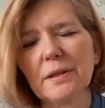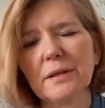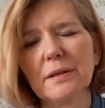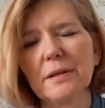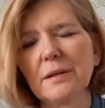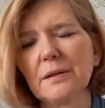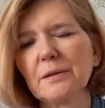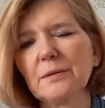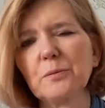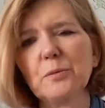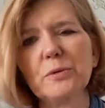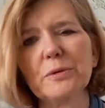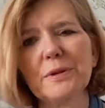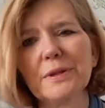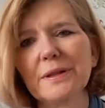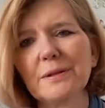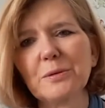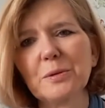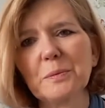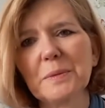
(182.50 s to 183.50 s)
I
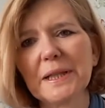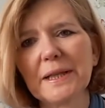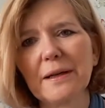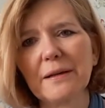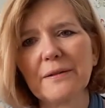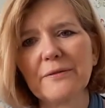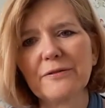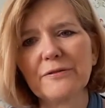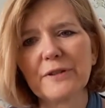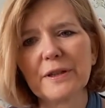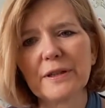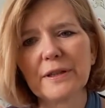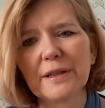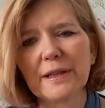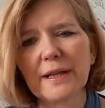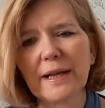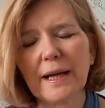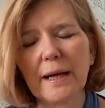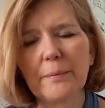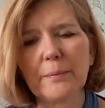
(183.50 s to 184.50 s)
wouldn't normally go in front of
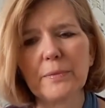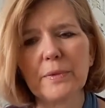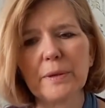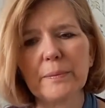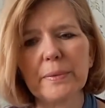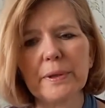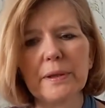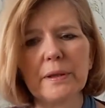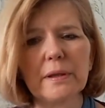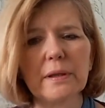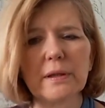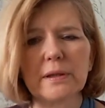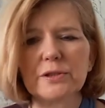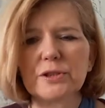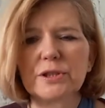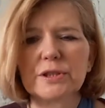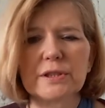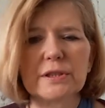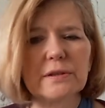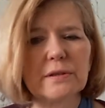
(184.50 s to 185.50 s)
the camera, but I
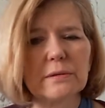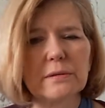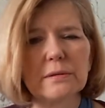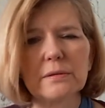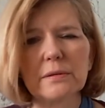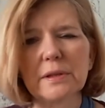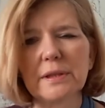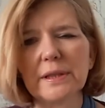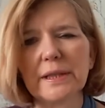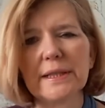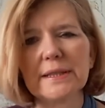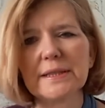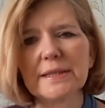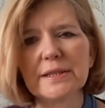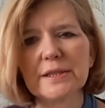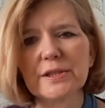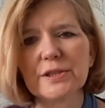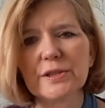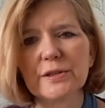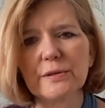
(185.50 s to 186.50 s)
just thought I
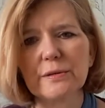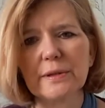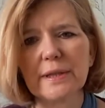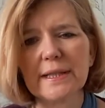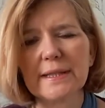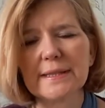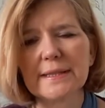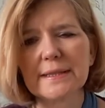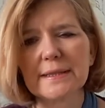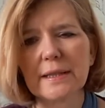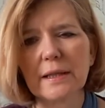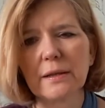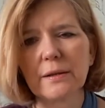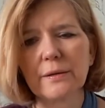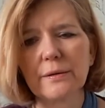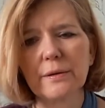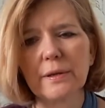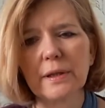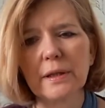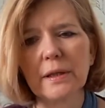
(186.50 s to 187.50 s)
needed to do this.
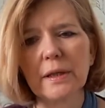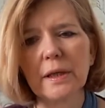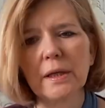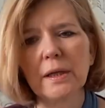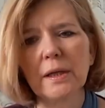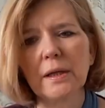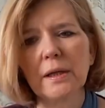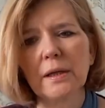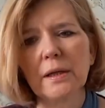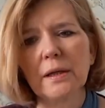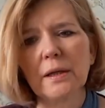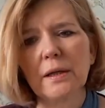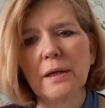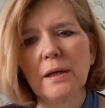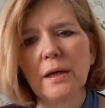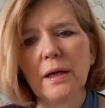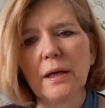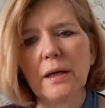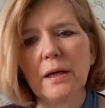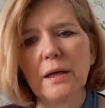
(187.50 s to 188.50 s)
So
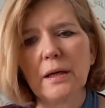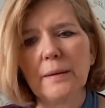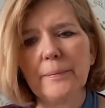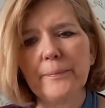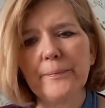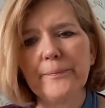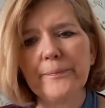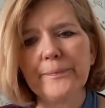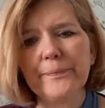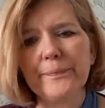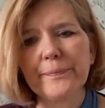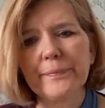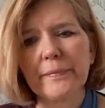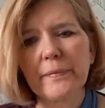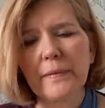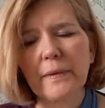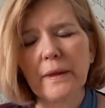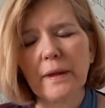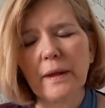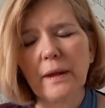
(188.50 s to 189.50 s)
um,
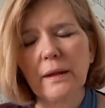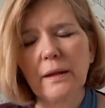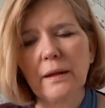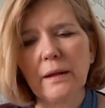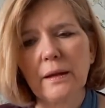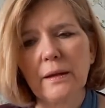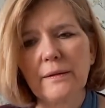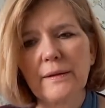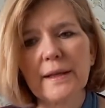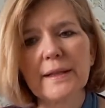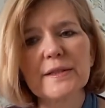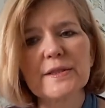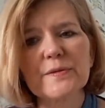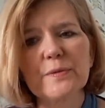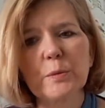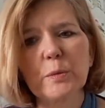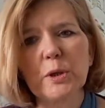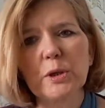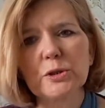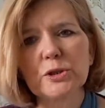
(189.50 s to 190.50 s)
thanks
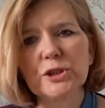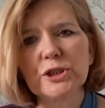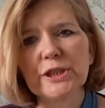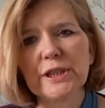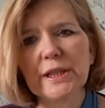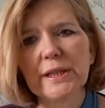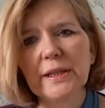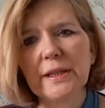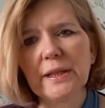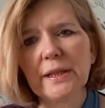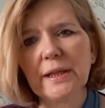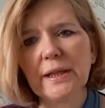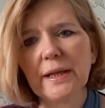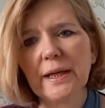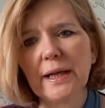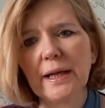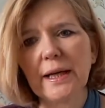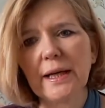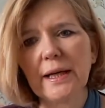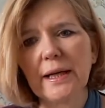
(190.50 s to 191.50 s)
for watching,
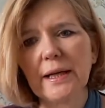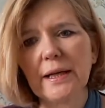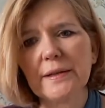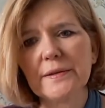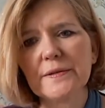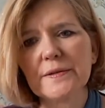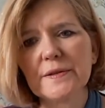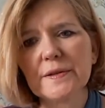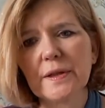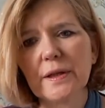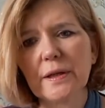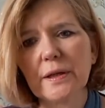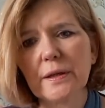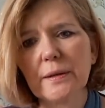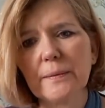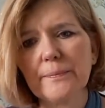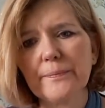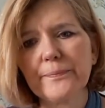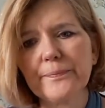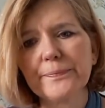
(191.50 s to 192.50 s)
and
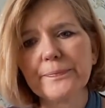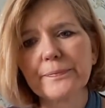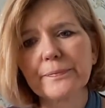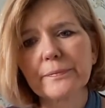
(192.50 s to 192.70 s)
um,